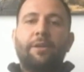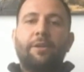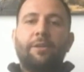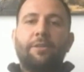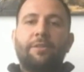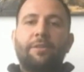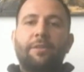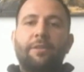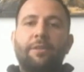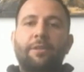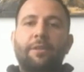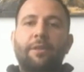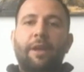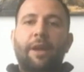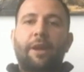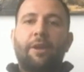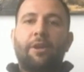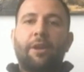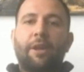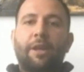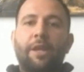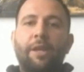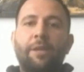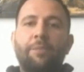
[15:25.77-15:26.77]
Hilton,
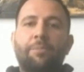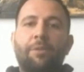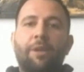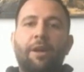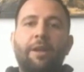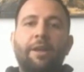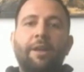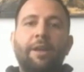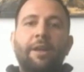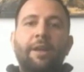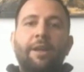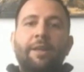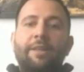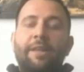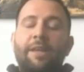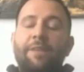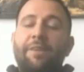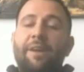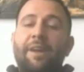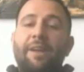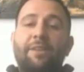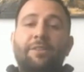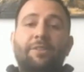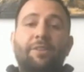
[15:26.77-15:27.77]
Eric Ebron,
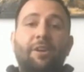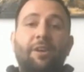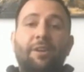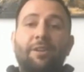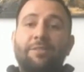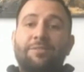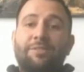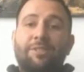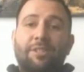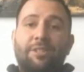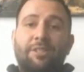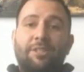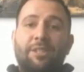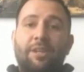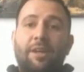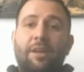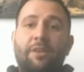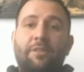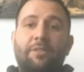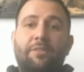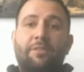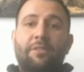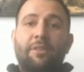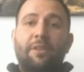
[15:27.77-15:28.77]
they've had a ton of
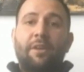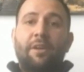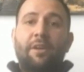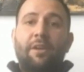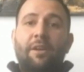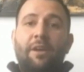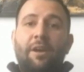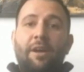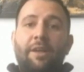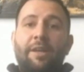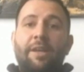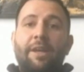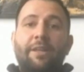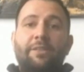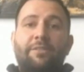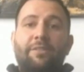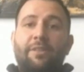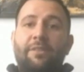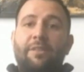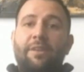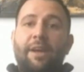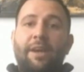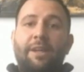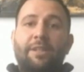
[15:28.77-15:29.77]
success
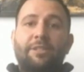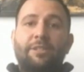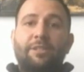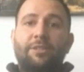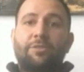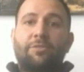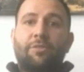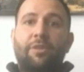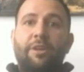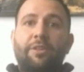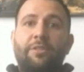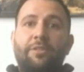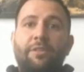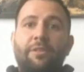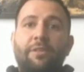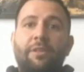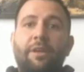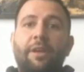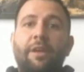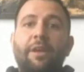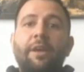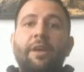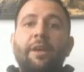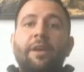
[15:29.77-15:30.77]
against the Texans
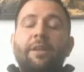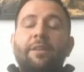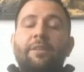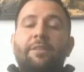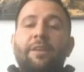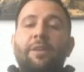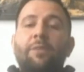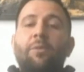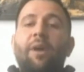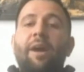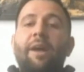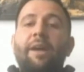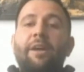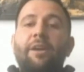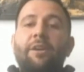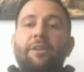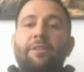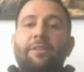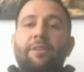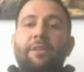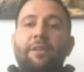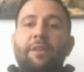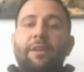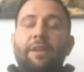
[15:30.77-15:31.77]
recently. T.Y.
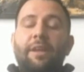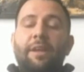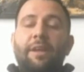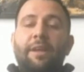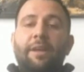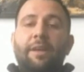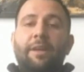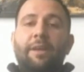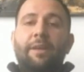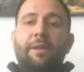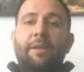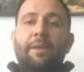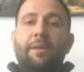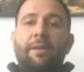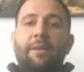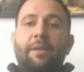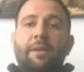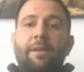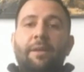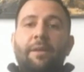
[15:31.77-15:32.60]
Hilton, in